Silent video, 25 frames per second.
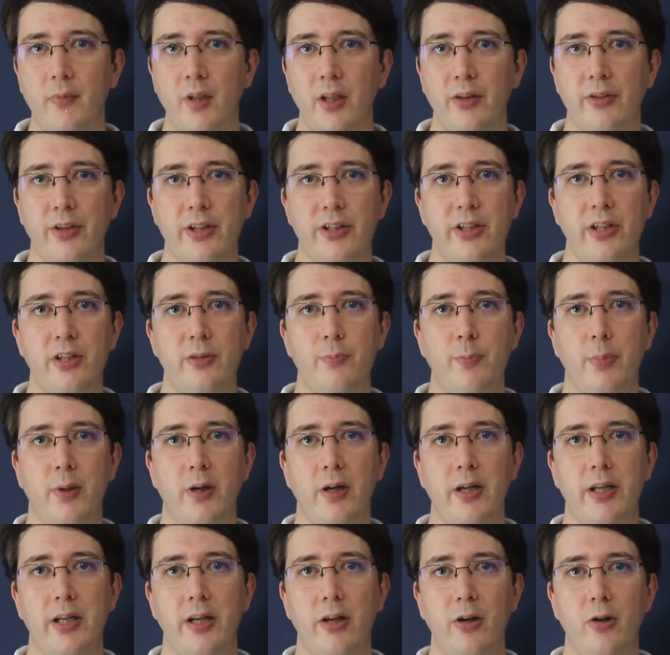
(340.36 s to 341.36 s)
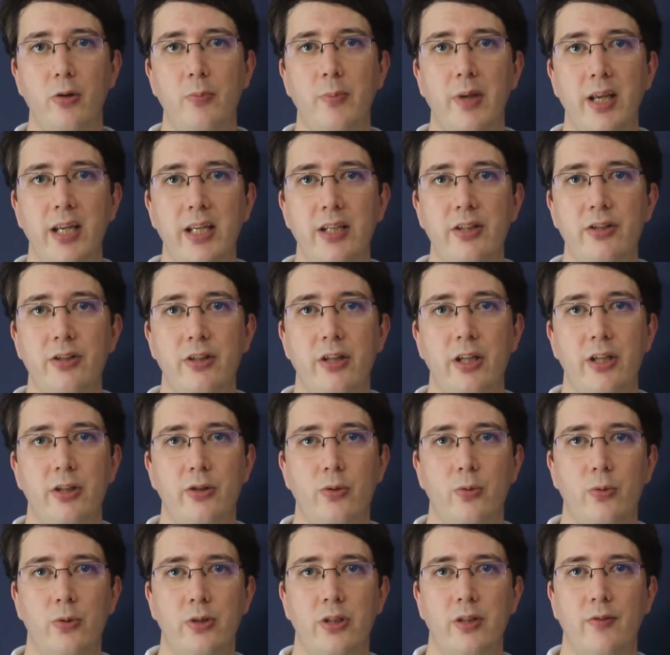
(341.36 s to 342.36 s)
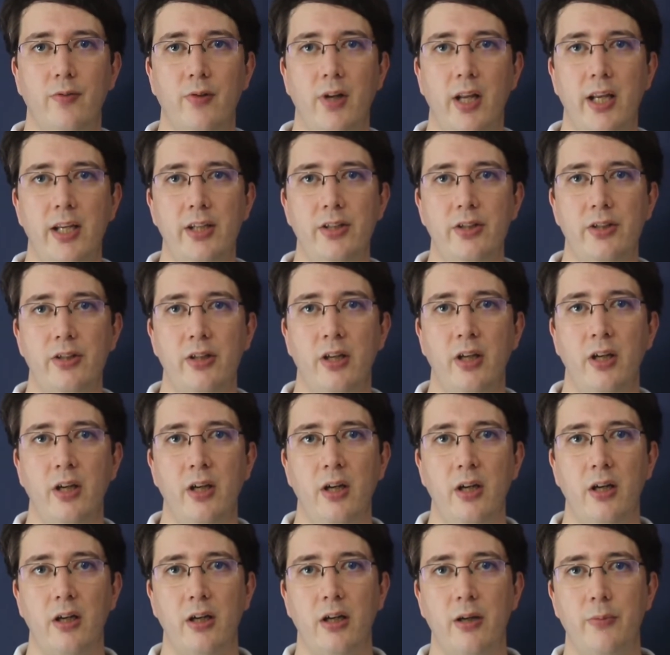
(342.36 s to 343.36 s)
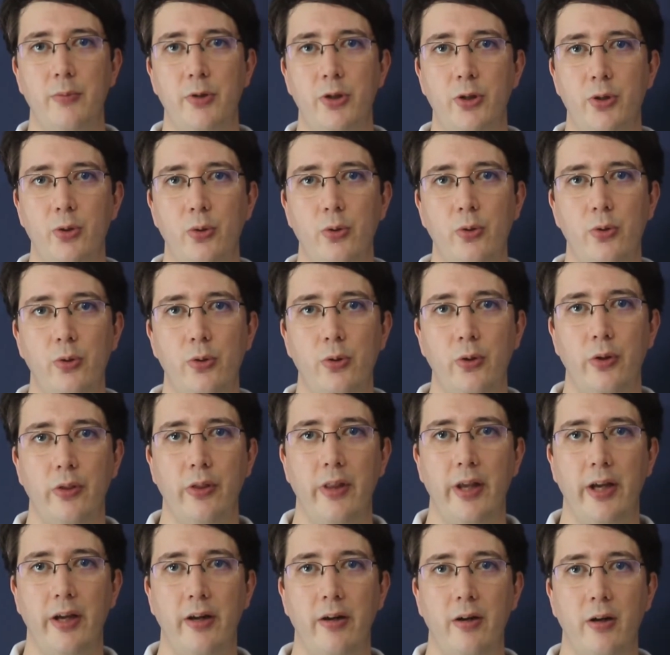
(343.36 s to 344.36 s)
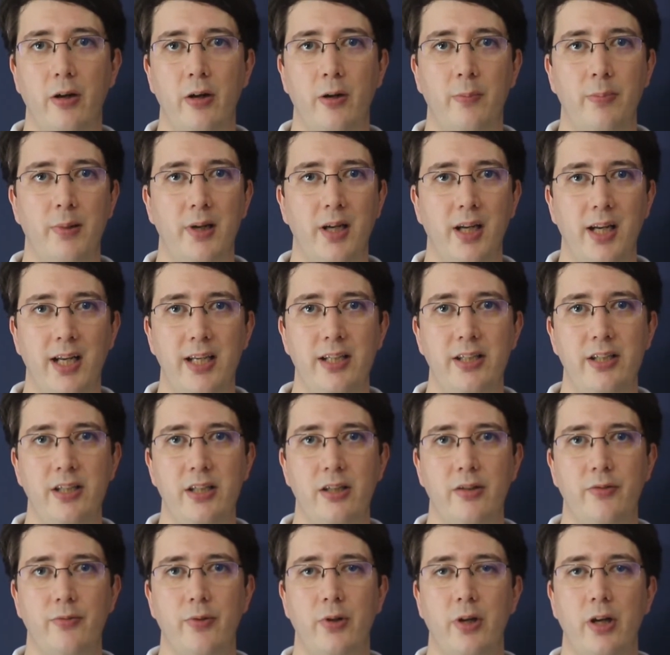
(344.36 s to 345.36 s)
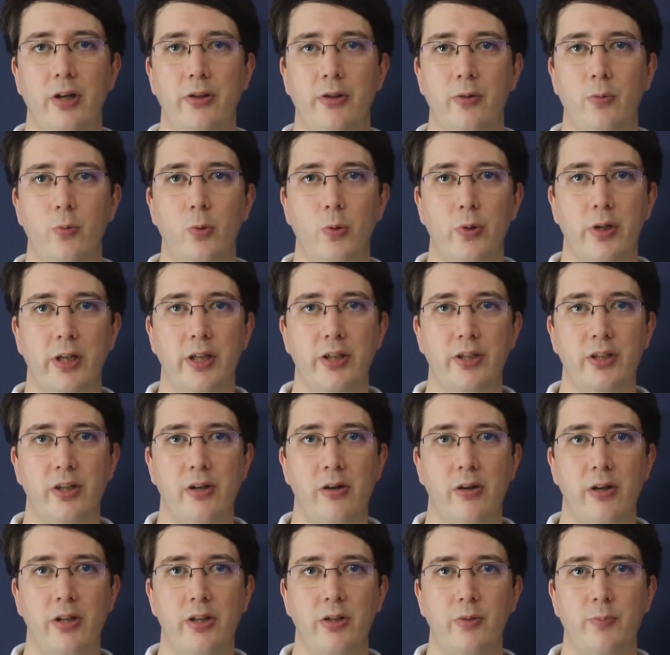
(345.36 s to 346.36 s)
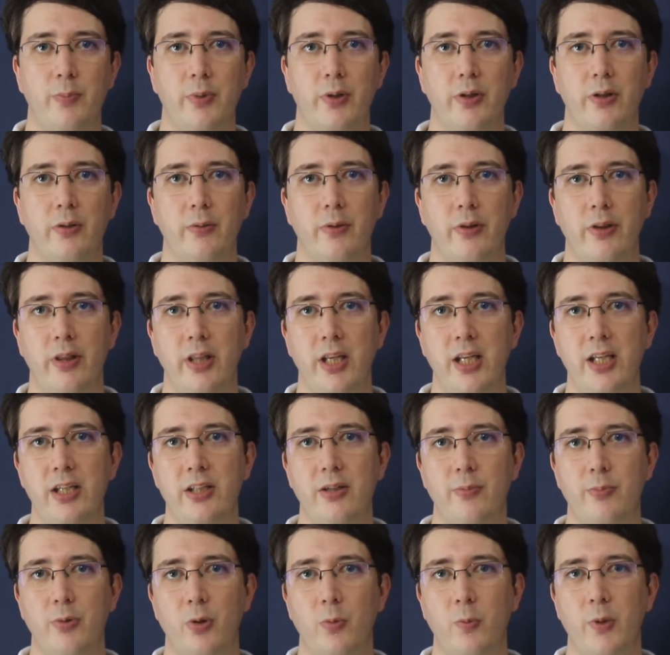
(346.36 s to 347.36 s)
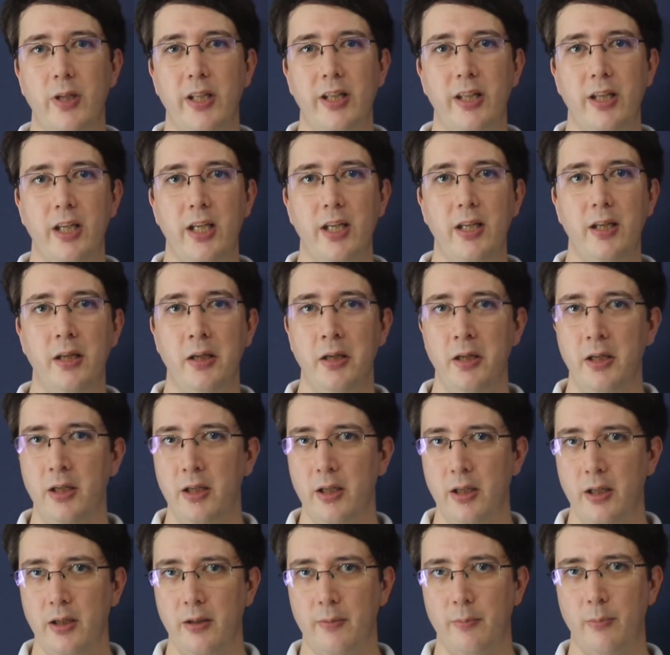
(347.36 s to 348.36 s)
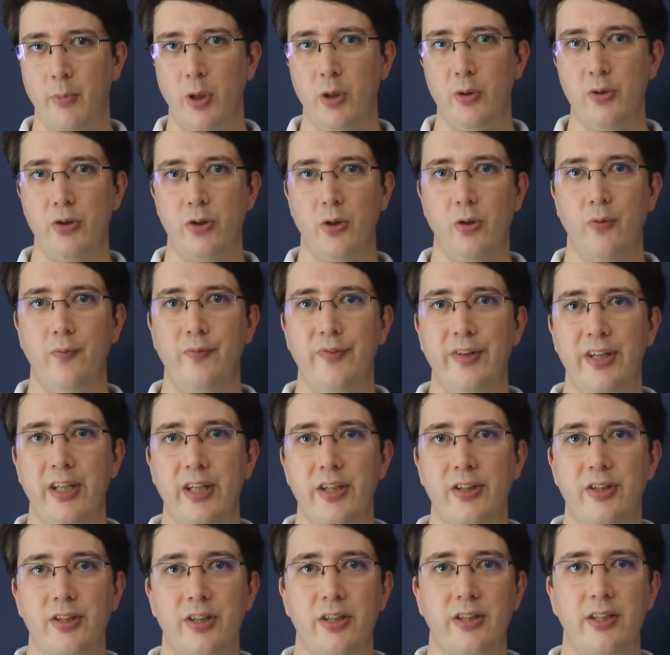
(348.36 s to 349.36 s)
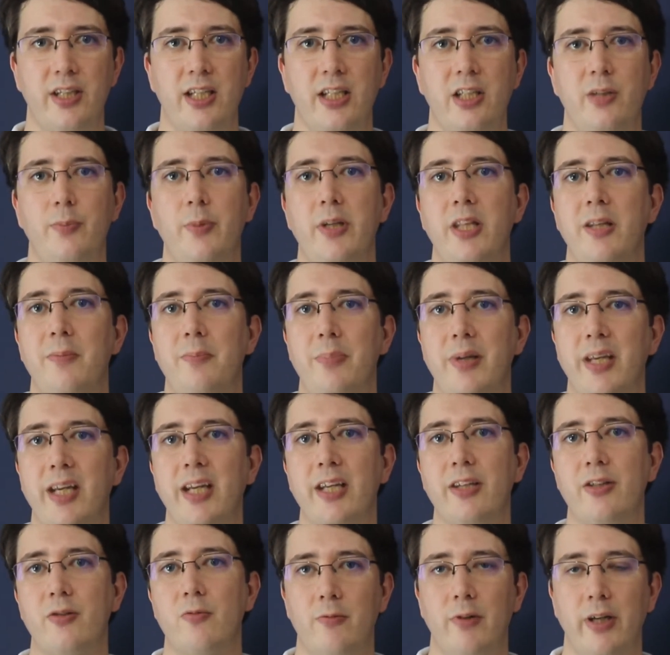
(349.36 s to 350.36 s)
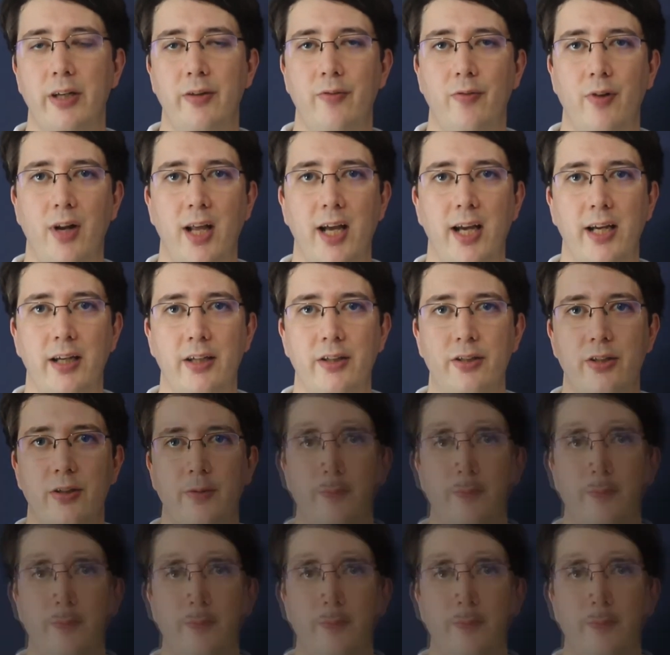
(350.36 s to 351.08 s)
This is by no means an exhaustive list. I'm sure there are plenty of other warning signs, but these are probably the most obvious and tend to be the biggest red flags.